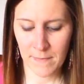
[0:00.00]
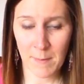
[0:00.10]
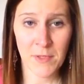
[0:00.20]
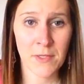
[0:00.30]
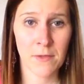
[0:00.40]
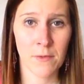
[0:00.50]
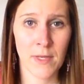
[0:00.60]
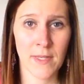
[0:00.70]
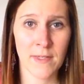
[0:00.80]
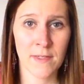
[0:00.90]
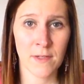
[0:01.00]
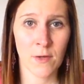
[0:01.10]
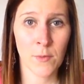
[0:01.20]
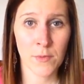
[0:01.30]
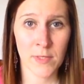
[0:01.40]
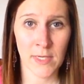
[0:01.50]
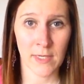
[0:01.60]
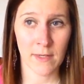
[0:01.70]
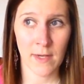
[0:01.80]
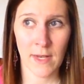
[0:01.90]
Number 2 is a
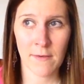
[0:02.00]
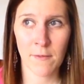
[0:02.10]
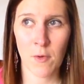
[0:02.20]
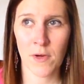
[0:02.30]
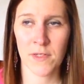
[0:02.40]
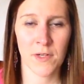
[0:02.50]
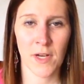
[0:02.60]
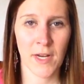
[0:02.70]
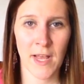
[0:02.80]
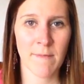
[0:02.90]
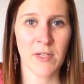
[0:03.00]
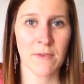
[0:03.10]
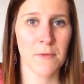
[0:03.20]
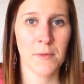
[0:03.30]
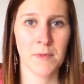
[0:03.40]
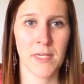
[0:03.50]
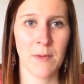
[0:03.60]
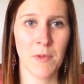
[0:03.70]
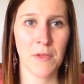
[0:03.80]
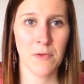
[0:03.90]
routine. And of course, you're not going to have much of a
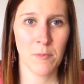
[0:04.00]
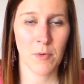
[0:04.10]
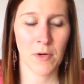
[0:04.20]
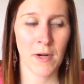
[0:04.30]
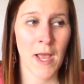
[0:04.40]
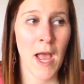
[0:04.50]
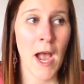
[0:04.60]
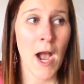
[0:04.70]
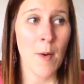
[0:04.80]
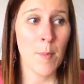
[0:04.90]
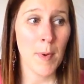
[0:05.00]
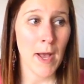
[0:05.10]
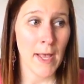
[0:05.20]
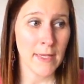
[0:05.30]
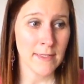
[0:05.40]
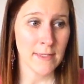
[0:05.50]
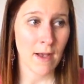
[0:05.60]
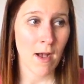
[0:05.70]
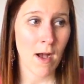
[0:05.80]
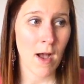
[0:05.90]
routine with a newborn, but
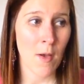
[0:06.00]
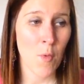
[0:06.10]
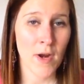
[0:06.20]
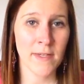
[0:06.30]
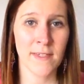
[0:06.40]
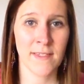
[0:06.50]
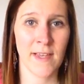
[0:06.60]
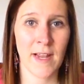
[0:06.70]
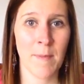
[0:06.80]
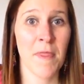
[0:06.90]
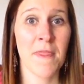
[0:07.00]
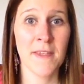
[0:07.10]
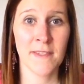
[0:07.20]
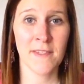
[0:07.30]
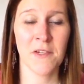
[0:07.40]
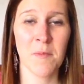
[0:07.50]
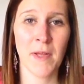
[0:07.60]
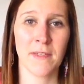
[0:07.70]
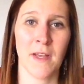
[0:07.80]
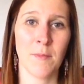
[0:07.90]
I wanted to set up, this is your
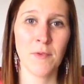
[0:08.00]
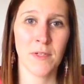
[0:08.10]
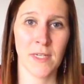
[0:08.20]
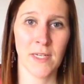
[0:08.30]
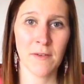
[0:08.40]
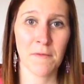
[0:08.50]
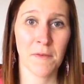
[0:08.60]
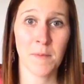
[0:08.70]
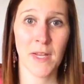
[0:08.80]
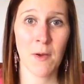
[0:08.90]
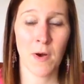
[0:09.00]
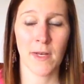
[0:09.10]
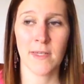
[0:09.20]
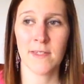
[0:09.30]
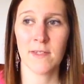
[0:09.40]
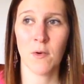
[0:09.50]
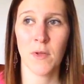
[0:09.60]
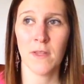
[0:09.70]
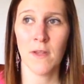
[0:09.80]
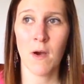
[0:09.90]
bedtime routine from day one. So
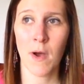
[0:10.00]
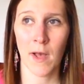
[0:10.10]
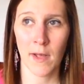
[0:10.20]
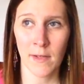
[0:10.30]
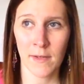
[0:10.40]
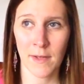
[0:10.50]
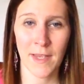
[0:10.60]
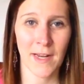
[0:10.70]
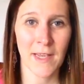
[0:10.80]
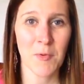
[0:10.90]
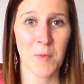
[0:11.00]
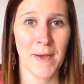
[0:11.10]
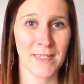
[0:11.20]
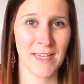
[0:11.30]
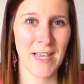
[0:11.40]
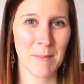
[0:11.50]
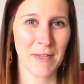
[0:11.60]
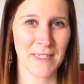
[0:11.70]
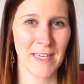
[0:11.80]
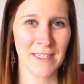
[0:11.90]
with Noah, again, I keep going back to him
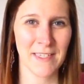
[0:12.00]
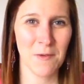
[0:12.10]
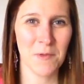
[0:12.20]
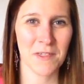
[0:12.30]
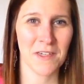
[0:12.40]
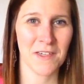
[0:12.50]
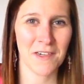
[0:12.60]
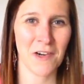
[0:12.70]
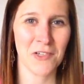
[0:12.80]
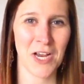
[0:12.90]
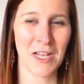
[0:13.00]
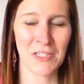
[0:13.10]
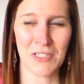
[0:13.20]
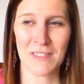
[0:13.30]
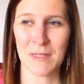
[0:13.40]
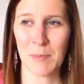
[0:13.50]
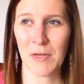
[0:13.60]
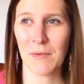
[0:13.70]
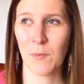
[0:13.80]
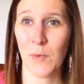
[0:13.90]
because I guess he was our challenging sleeper
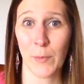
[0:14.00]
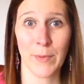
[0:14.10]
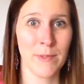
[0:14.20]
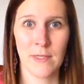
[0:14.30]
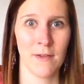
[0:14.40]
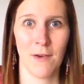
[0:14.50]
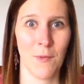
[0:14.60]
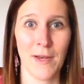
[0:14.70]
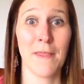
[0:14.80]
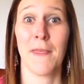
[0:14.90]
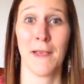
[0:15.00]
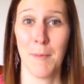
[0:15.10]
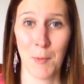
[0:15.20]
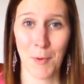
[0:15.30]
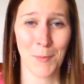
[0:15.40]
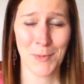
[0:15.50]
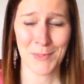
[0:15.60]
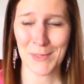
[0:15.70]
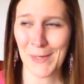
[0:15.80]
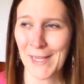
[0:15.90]
and where we didn't know anything about what we were
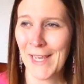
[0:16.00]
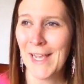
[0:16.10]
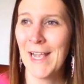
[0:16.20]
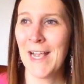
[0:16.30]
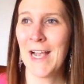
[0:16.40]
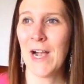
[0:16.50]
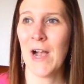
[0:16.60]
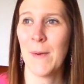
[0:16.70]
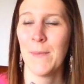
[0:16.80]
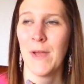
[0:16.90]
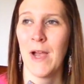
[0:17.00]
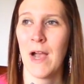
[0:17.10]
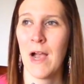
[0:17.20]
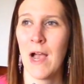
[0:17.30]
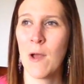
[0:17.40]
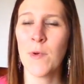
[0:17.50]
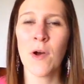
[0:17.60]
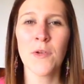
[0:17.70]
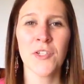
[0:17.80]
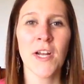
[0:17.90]
doing. I would
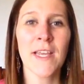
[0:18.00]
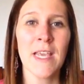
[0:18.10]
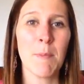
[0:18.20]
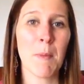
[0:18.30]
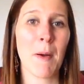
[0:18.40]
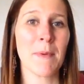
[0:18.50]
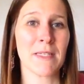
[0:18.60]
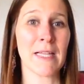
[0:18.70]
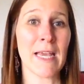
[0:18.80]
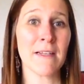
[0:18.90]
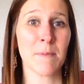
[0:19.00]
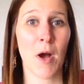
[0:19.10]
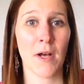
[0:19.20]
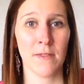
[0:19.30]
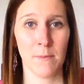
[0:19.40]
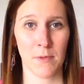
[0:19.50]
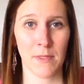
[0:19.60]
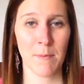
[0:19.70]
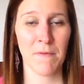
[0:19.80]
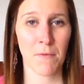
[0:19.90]
always try to keep him up as late as possible,
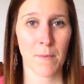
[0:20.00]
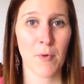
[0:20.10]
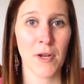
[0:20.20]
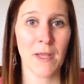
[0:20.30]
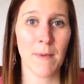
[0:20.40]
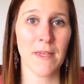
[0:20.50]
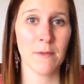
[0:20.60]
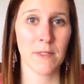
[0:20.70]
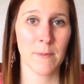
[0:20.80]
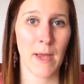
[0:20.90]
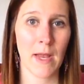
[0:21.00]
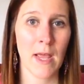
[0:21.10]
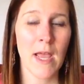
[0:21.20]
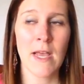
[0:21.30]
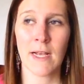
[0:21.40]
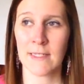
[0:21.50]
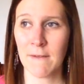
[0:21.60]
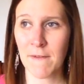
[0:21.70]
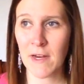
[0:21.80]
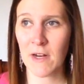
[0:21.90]
like before putting him into his bed, because I
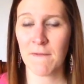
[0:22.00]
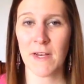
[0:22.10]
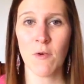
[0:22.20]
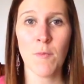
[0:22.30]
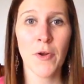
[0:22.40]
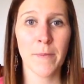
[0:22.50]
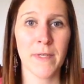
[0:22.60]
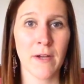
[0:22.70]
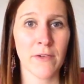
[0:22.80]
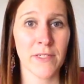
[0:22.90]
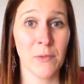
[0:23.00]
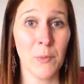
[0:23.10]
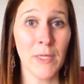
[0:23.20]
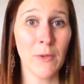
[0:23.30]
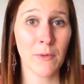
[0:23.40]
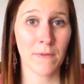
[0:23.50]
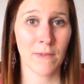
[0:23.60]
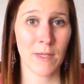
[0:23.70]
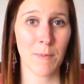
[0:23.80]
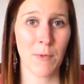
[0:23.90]
figured if I don't put him down until we go to
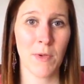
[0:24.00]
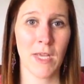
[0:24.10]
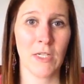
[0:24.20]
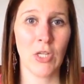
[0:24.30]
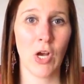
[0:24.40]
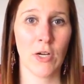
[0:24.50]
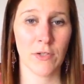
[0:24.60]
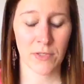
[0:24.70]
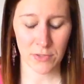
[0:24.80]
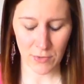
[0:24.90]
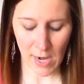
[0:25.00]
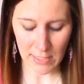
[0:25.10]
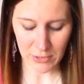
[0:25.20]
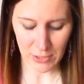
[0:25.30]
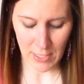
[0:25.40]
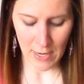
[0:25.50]
sleep, then we get a longer stretch.